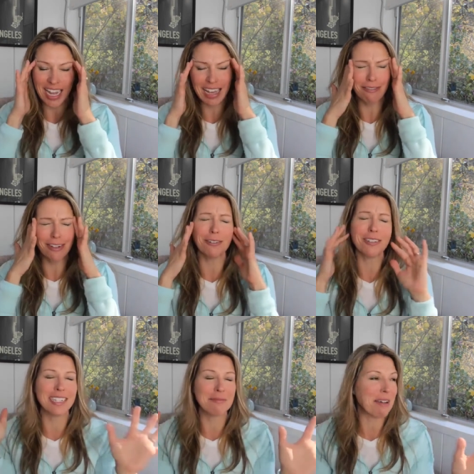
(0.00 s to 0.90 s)
I'm
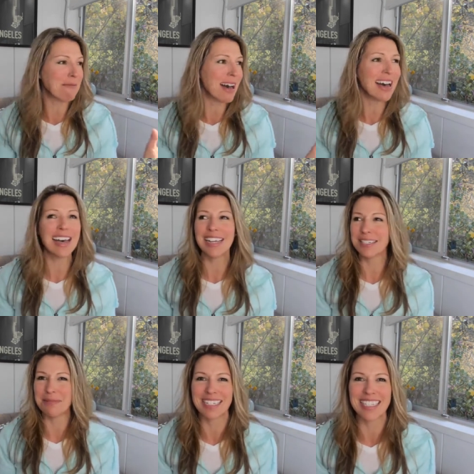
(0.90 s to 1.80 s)
losing my mind
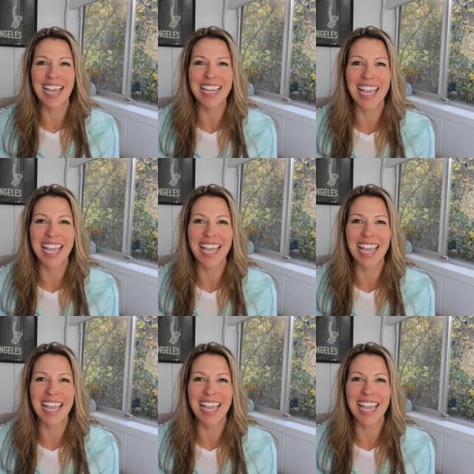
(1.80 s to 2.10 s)
because I